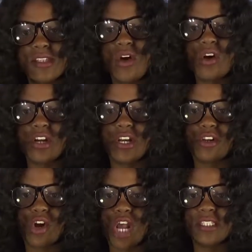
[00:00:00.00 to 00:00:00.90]
I saw
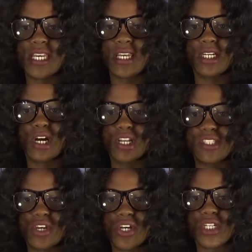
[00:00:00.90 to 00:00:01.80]
Ariana Grande in
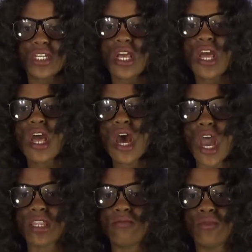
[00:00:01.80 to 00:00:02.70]
concert.
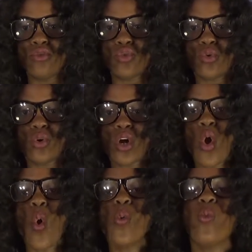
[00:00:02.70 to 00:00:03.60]
Honeymoon Tour
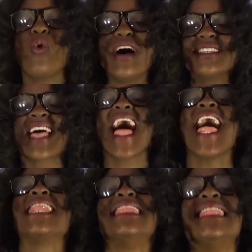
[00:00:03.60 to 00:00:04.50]
was
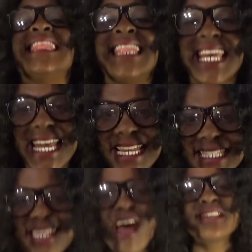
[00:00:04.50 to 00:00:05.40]

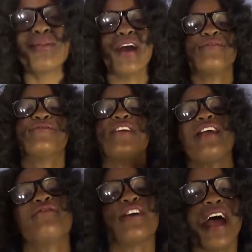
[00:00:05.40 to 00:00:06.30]
lit. That's my
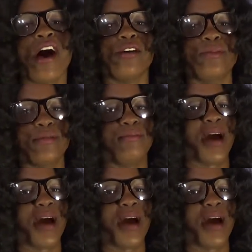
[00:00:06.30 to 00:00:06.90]
favorite album,